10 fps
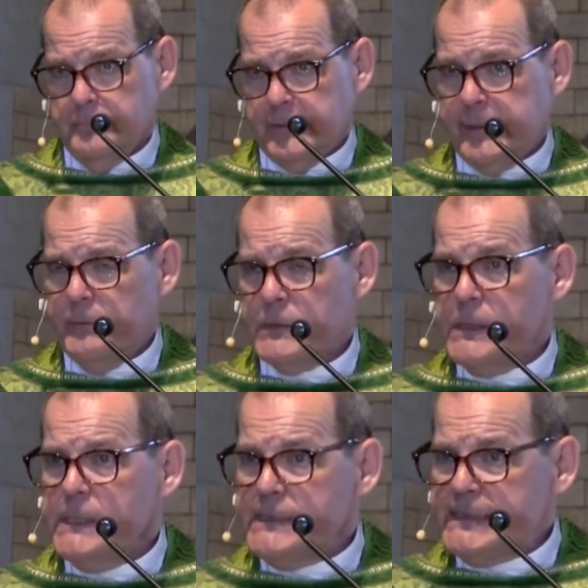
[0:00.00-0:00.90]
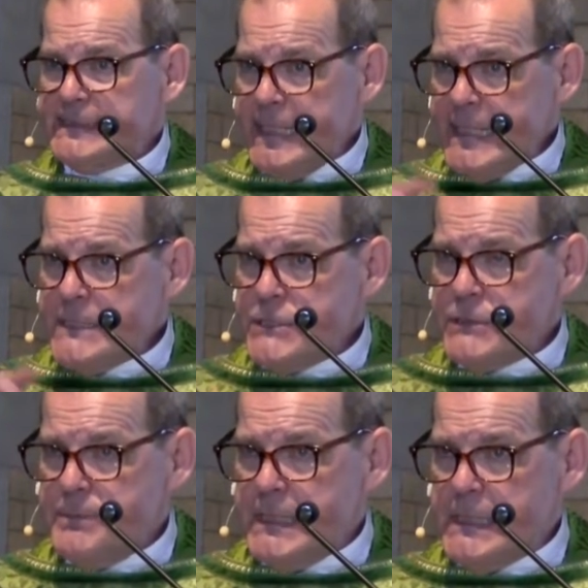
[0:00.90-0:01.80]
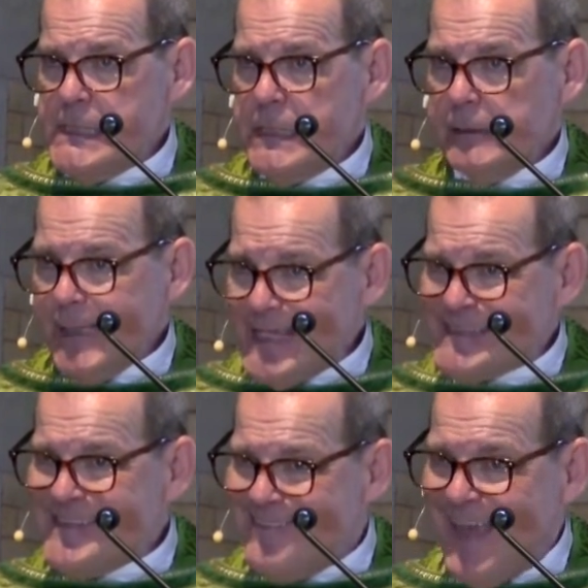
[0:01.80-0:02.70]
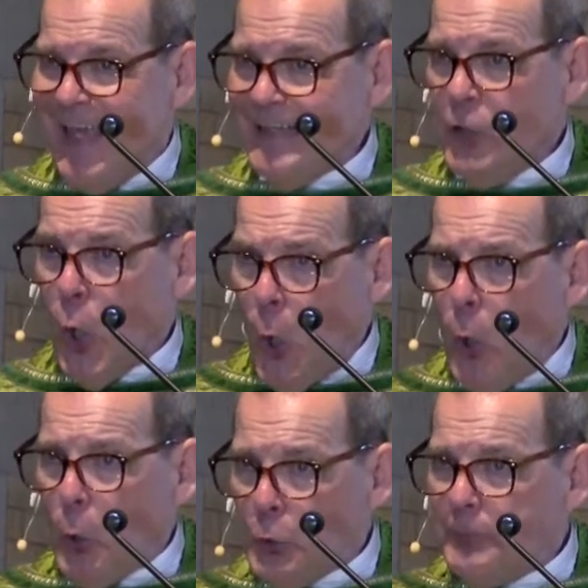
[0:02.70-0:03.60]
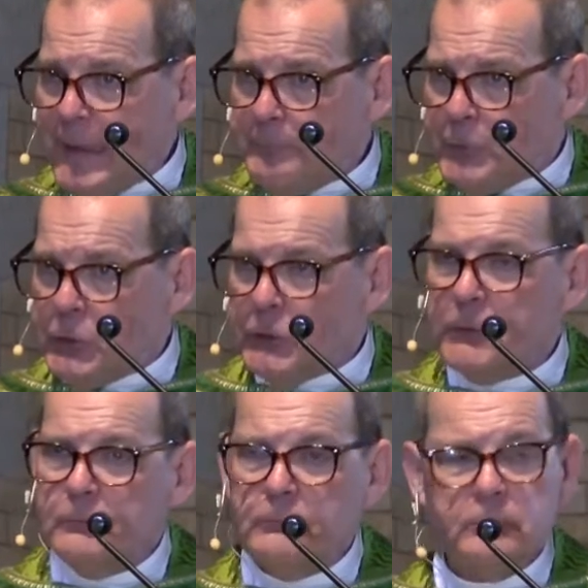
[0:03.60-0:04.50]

That they were seen to be less than whole people.